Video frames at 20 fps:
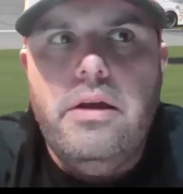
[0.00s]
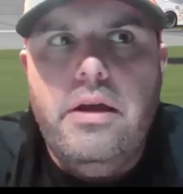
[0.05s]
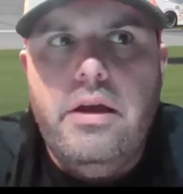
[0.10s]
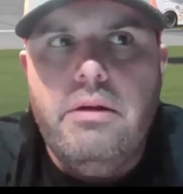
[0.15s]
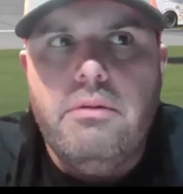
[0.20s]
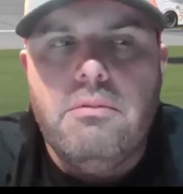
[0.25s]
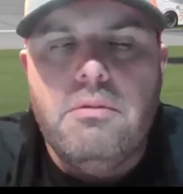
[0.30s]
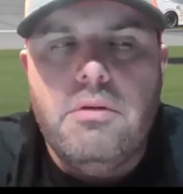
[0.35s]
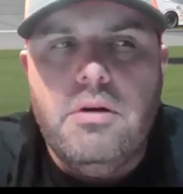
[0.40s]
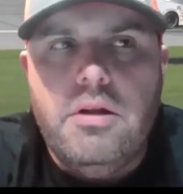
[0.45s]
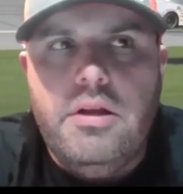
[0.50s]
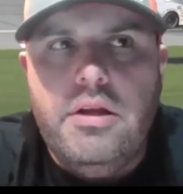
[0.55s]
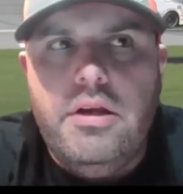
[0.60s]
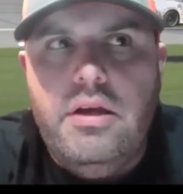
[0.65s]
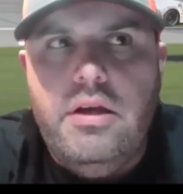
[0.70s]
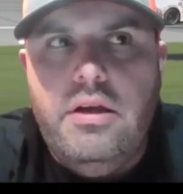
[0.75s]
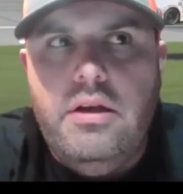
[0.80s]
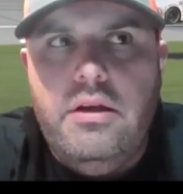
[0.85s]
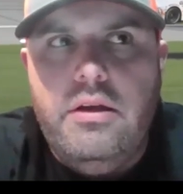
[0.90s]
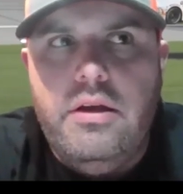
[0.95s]
It
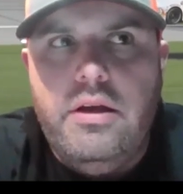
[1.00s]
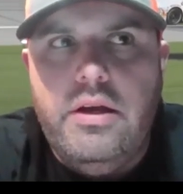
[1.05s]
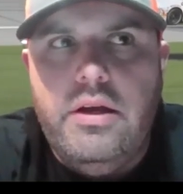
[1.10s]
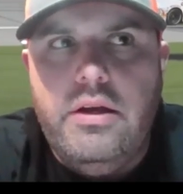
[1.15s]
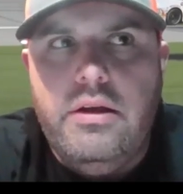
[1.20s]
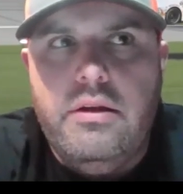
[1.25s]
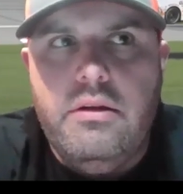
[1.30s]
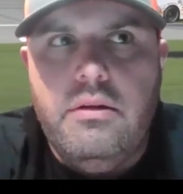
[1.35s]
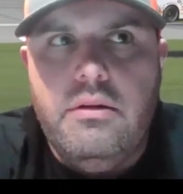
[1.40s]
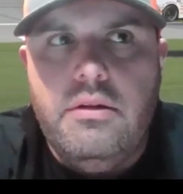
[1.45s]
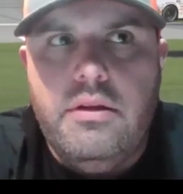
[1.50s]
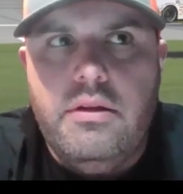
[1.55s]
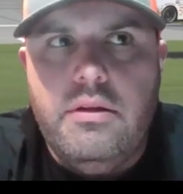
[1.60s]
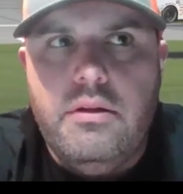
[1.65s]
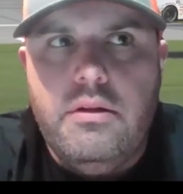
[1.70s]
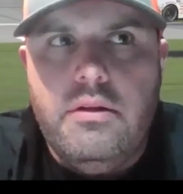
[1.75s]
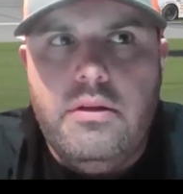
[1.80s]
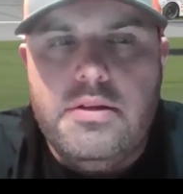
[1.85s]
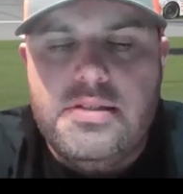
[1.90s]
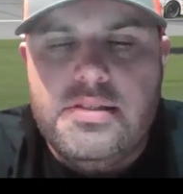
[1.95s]
really
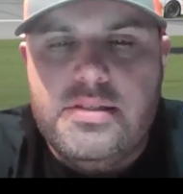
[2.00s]
the